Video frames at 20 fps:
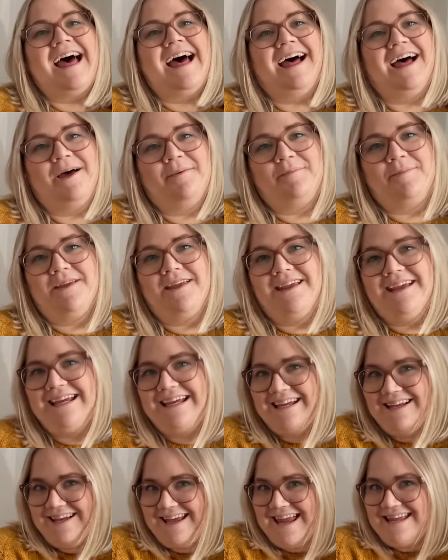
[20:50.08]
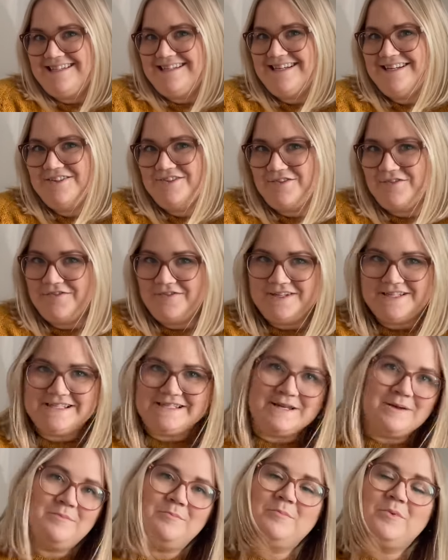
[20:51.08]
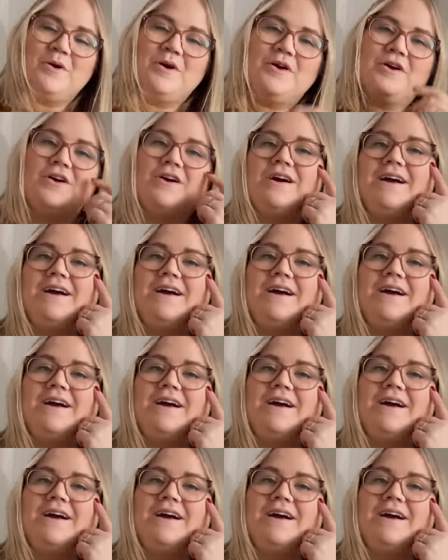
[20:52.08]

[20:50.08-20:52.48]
Happy 18th of December.